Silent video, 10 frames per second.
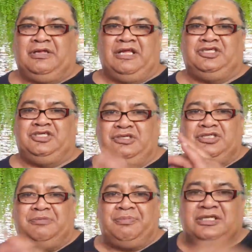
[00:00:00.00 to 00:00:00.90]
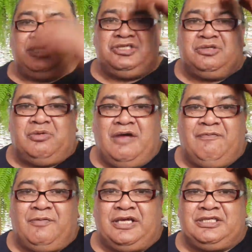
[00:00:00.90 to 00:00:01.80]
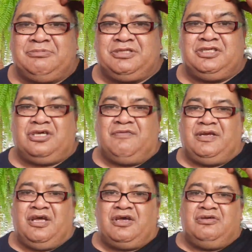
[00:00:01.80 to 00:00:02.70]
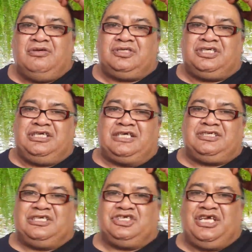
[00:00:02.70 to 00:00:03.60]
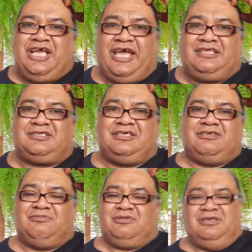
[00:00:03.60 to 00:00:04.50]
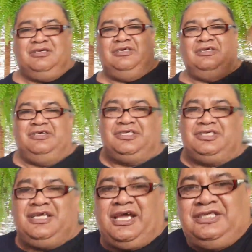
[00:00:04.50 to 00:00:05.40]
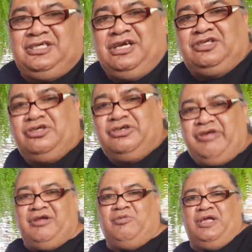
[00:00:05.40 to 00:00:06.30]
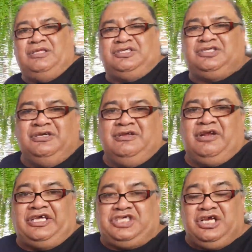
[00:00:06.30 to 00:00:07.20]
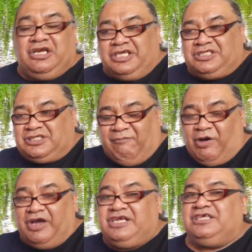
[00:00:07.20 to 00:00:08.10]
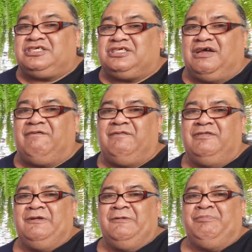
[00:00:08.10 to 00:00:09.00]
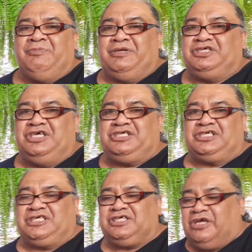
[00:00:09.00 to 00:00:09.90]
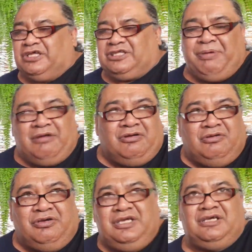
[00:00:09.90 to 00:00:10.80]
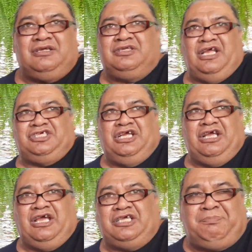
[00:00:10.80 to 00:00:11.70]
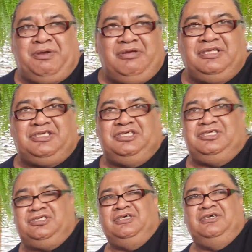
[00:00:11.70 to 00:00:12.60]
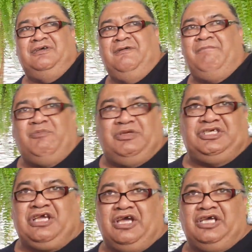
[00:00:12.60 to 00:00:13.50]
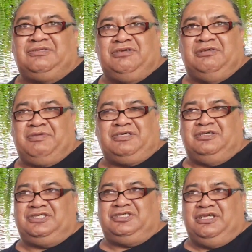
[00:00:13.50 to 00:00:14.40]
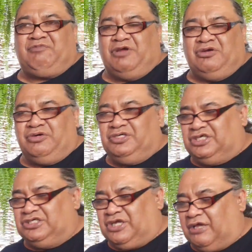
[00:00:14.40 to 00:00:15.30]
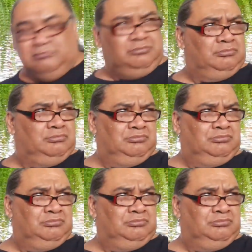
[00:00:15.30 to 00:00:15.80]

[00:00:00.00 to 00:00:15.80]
They choose to be. Does your wife like dumpster diving? No, she doesn't. She hates it. She hates it. I took her out once. Like, she likes finding stuff, but she just doesn't like the paranoia that she experiences when she goes for it, because every noise she's like, hmm?